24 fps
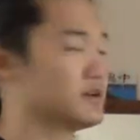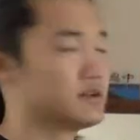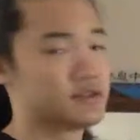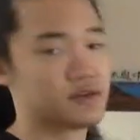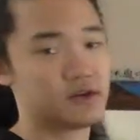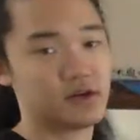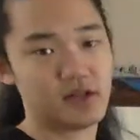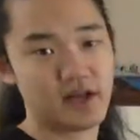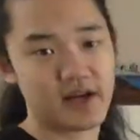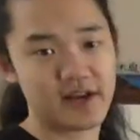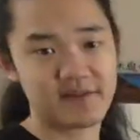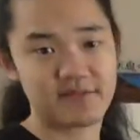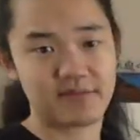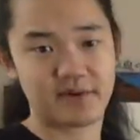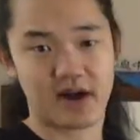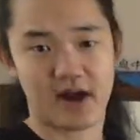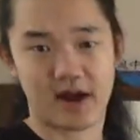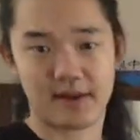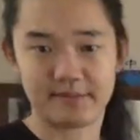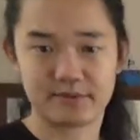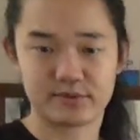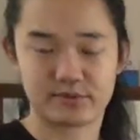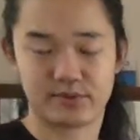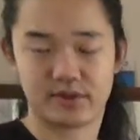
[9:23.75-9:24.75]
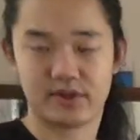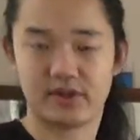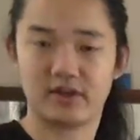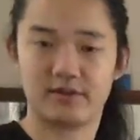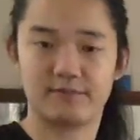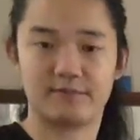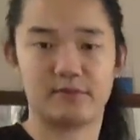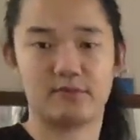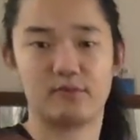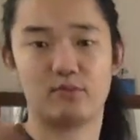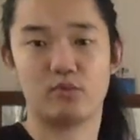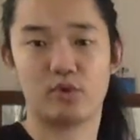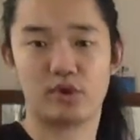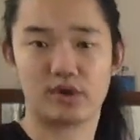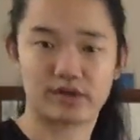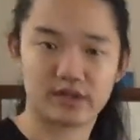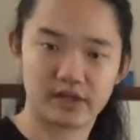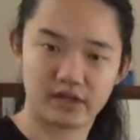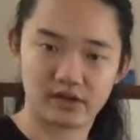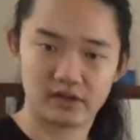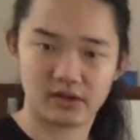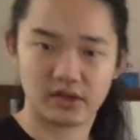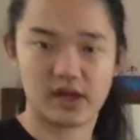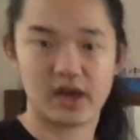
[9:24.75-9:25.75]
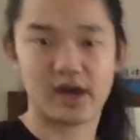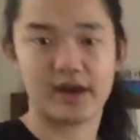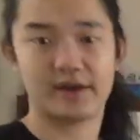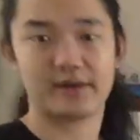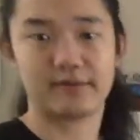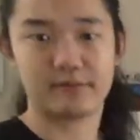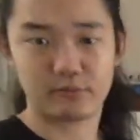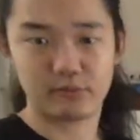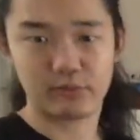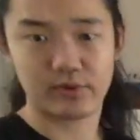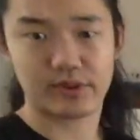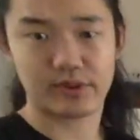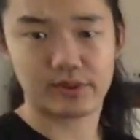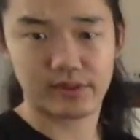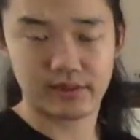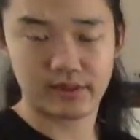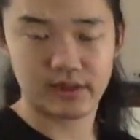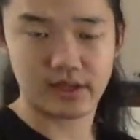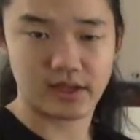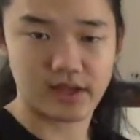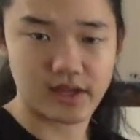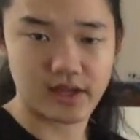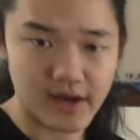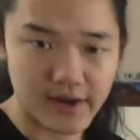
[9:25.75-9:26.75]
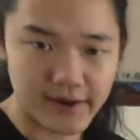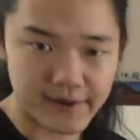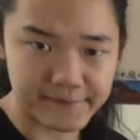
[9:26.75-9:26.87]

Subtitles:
There are a lot of problems where you're going to be working a lot with the